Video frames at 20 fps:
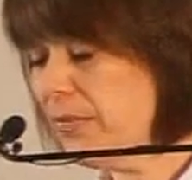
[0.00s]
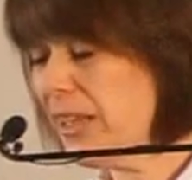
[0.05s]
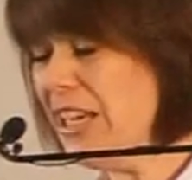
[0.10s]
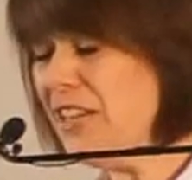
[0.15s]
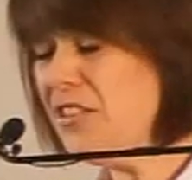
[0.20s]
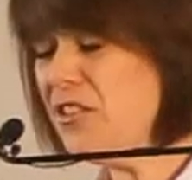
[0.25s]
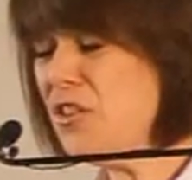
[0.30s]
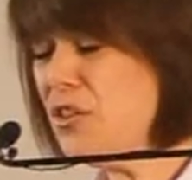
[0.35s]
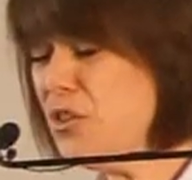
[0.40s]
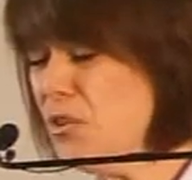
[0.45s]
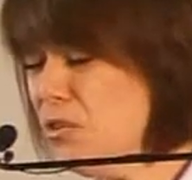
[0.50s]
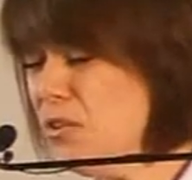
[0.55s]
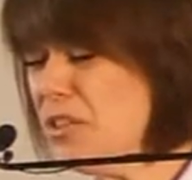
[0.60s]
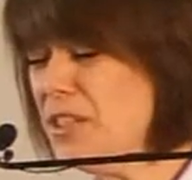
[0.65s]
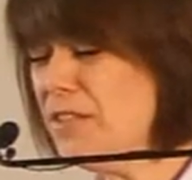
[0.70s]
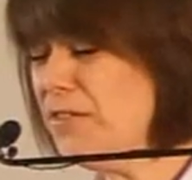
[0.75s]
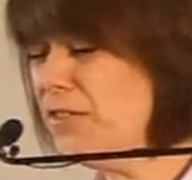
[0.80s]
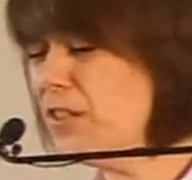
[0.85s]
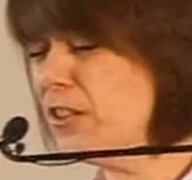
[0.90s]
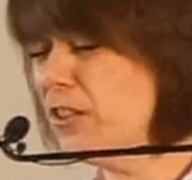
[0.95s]
It's so
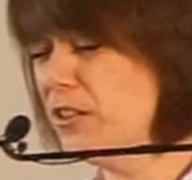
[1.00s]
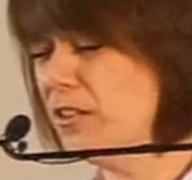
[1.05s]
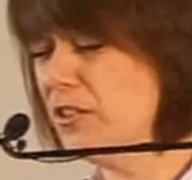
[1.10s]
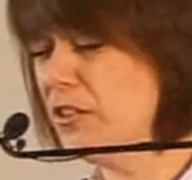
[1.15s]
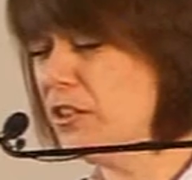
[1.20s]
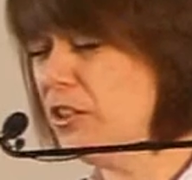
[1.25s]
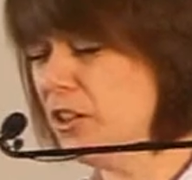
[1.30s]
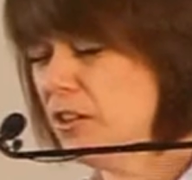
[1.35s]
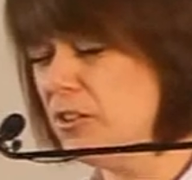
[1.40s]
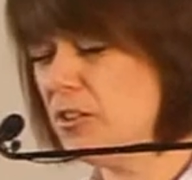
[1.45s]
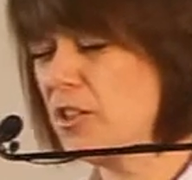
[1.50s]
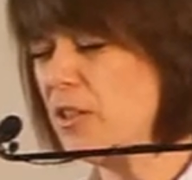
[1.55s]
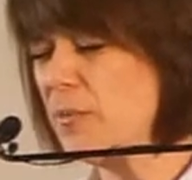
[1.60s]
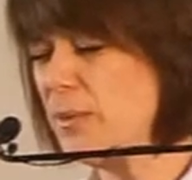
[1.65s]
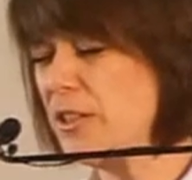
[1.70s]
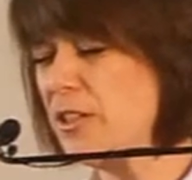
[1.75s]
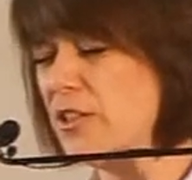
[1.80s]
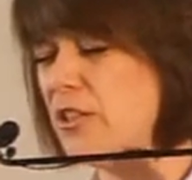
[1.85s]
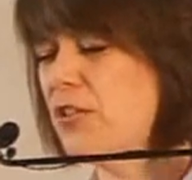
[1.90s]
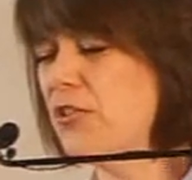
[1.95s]
difficult not to
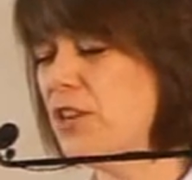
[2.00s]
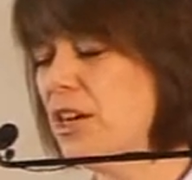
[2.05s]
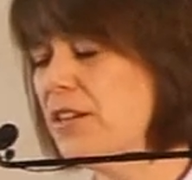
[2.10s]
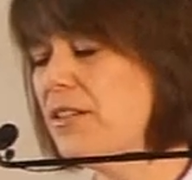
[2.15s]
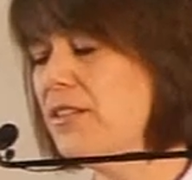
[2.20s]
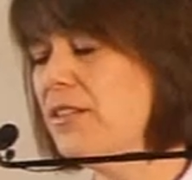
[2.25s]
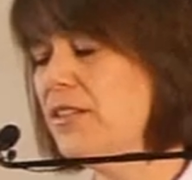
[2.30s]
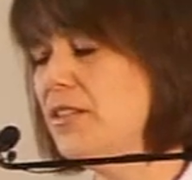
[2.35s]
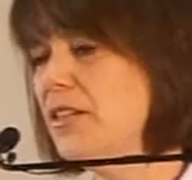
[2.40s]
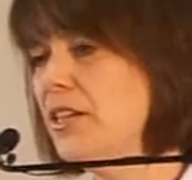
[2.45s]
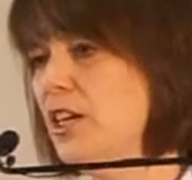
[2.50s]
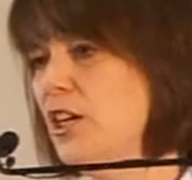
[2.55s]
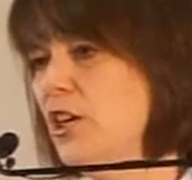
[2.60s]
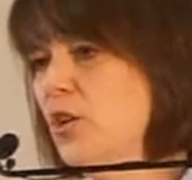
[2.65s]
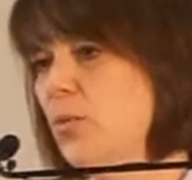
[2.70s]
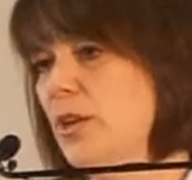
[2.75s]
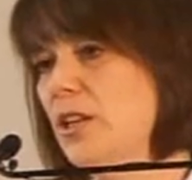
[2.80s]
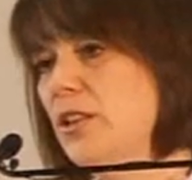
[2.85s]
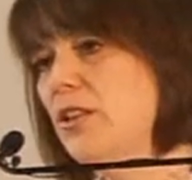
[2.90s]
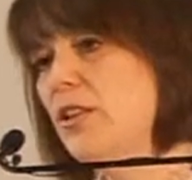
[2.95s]
be distracted
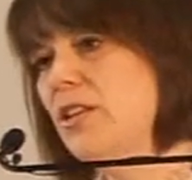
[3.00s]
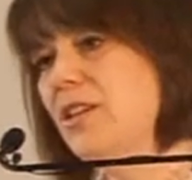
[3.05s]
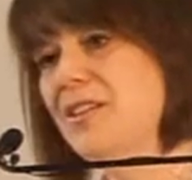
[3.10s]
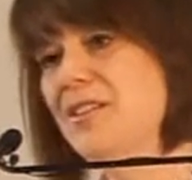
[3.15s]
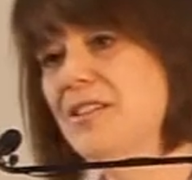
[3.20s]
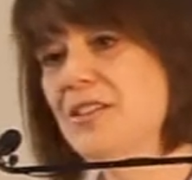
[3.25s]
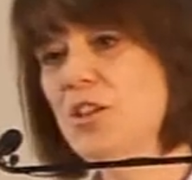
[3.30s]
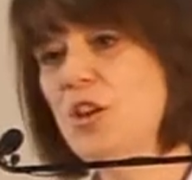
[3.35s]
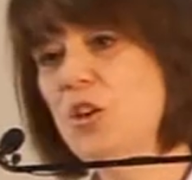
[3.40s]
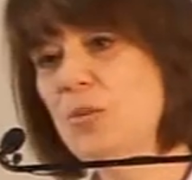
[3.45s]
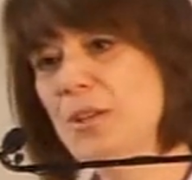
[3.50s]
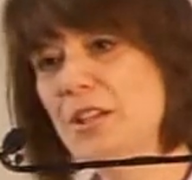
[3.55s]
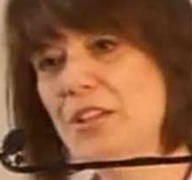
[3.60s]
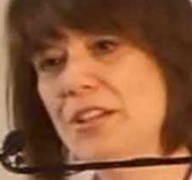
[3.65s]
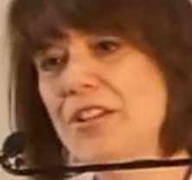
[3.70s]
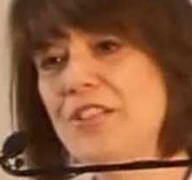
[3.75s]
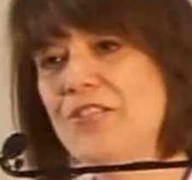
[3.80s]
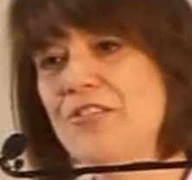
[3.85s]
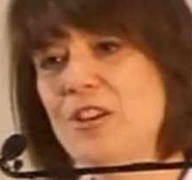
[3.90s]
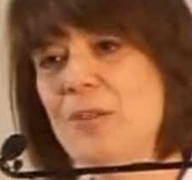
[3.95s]
when things come at
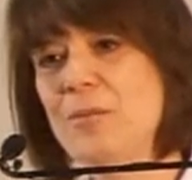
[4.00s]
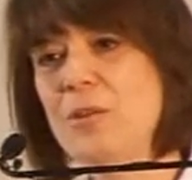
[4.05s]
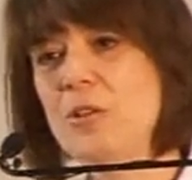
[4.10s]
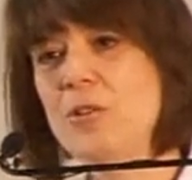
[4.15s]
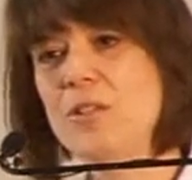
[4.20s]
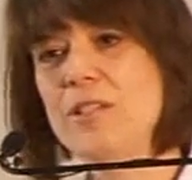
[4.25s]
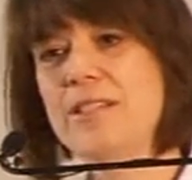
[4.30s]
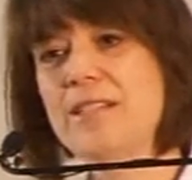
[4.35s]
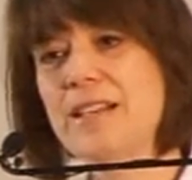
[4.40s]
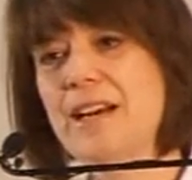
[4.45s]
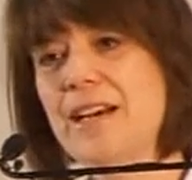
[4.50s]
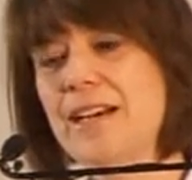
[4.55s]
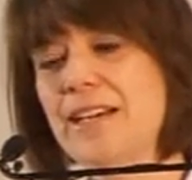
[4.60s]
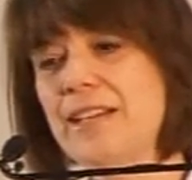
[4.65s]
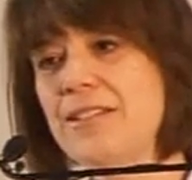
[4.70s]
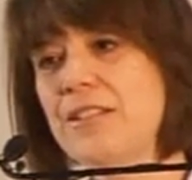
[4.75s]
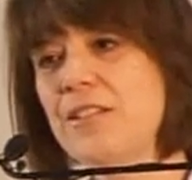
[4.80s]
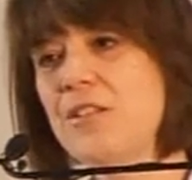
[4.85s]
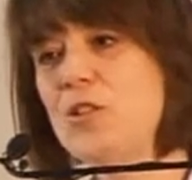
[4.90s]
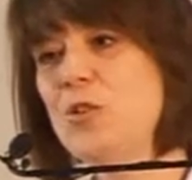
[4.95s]
you from all
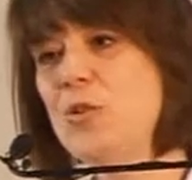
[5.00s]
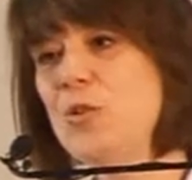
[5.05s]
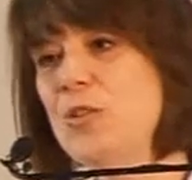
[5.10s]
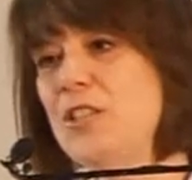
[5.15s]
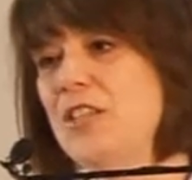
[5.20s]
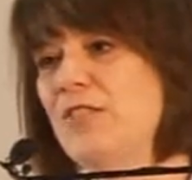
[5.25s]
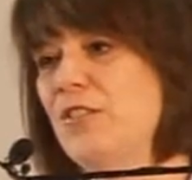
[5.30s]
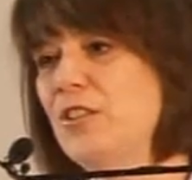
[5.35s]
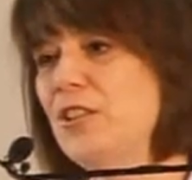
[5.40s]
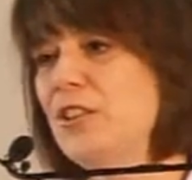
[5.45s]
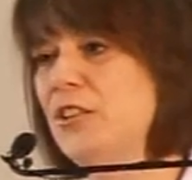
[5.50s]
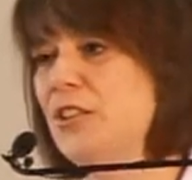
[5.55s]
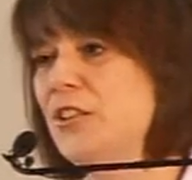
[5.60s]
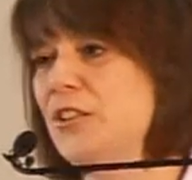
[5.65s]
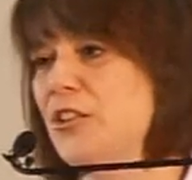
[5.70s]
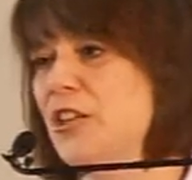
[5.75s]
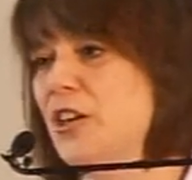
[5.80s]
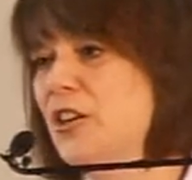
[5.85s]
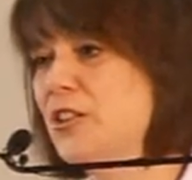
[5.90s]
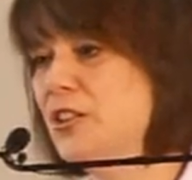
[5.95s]
sides. It's so
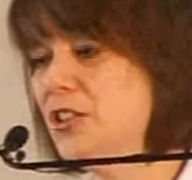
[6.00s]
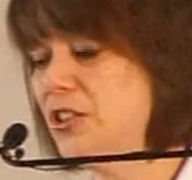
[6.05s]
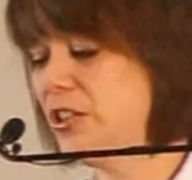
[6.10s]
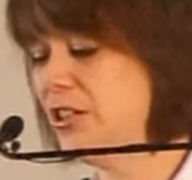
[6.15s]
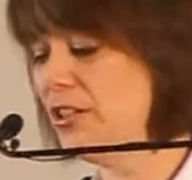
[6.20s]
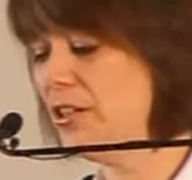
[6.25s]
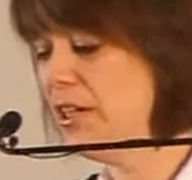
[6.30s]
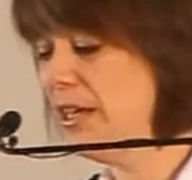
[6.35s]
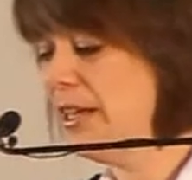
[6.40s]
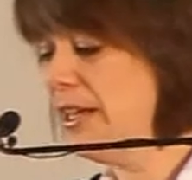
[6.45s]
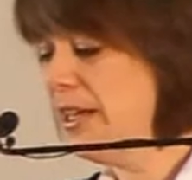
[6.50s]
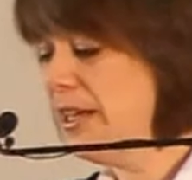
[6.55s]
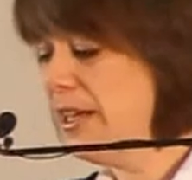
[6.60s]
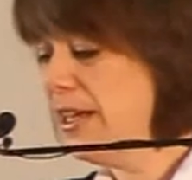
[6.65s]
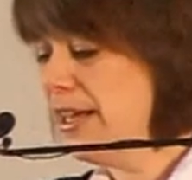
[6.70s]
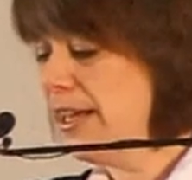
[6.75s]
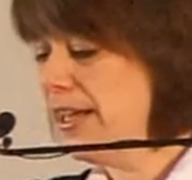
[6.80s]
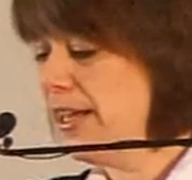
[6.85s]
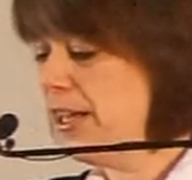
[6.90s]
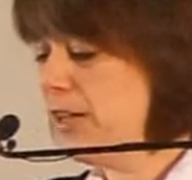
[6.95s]
difficult not to
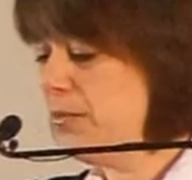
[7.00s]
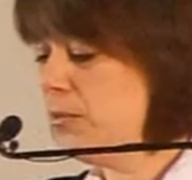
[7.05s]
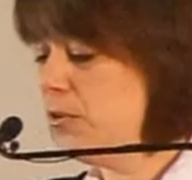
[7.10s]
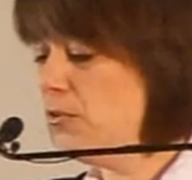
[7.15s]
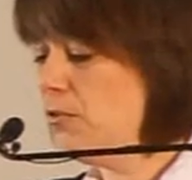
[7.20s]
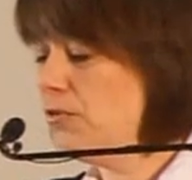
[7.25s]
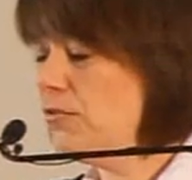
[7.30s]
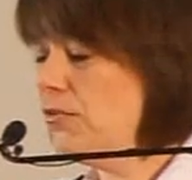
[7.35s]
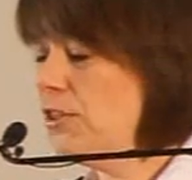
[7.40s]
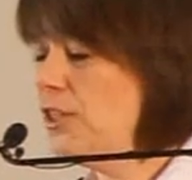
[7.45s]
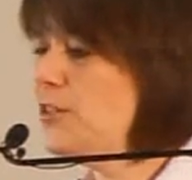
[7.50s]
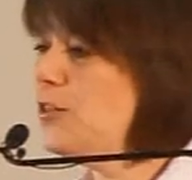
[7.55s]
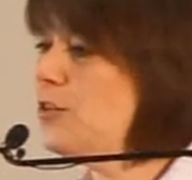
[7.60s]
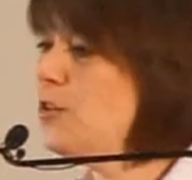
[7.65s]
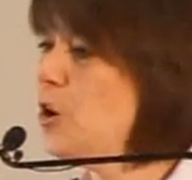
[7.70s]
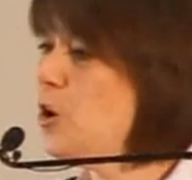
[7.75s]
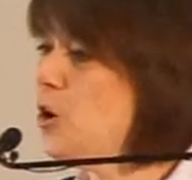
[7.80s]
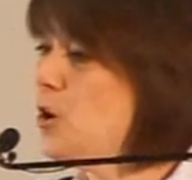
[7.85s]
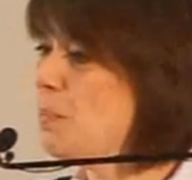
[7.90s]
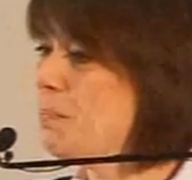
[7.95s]

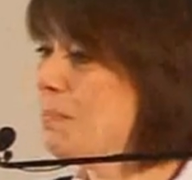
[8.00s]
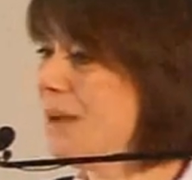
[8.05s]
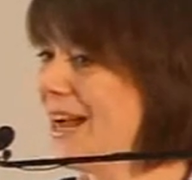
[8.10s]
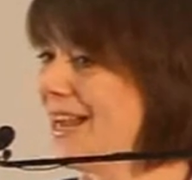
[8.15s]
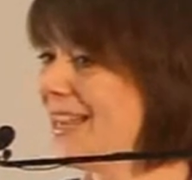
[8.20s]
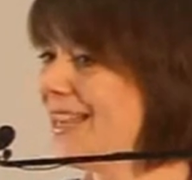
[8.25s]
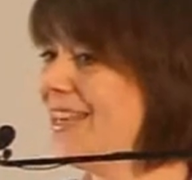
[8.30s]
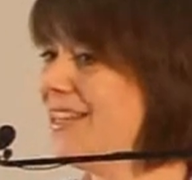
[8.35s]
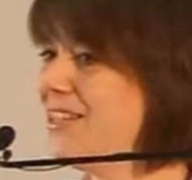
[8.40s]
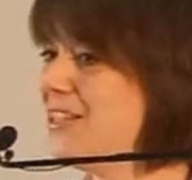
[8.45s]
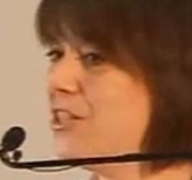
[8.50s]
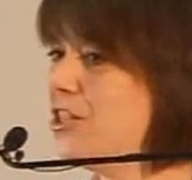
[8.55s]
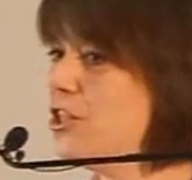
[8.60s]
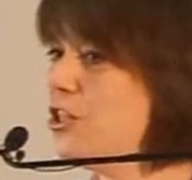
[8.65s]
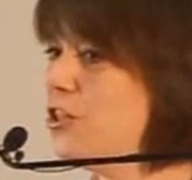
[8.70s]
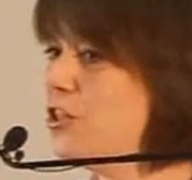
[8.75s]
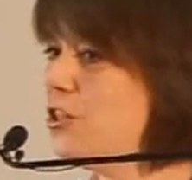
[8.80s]
resort back into